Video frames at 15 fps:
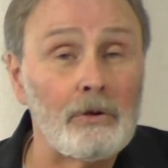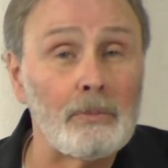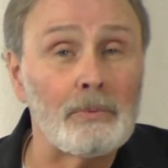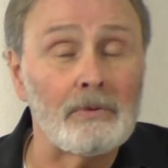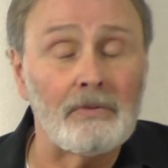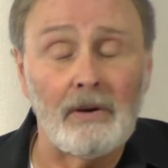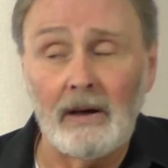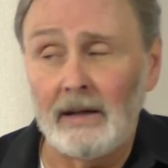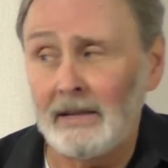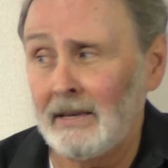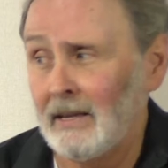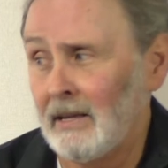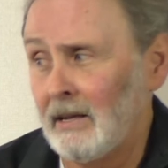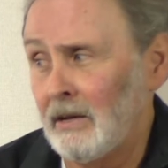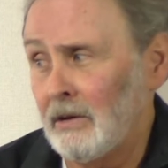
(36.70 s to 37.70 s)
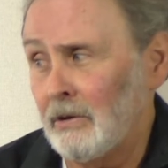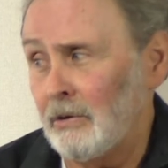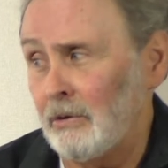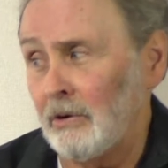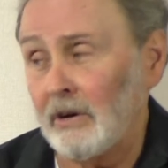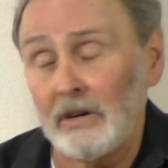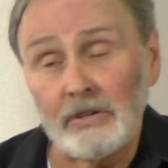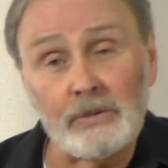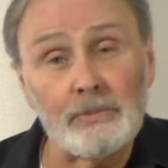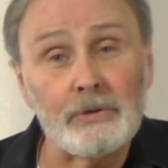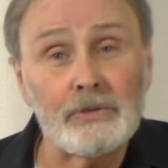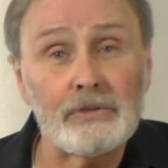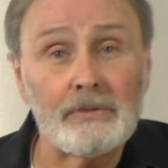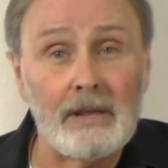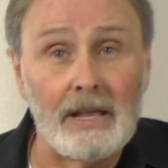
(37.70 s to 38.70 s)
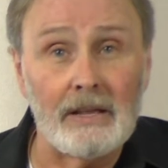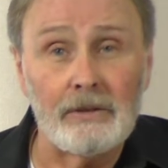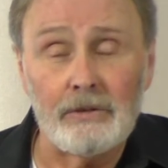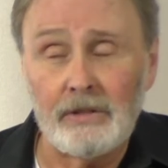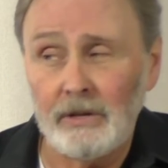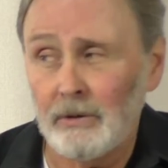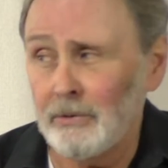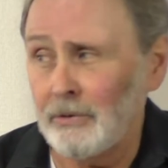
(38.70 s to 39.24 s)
you provide to your customers and to the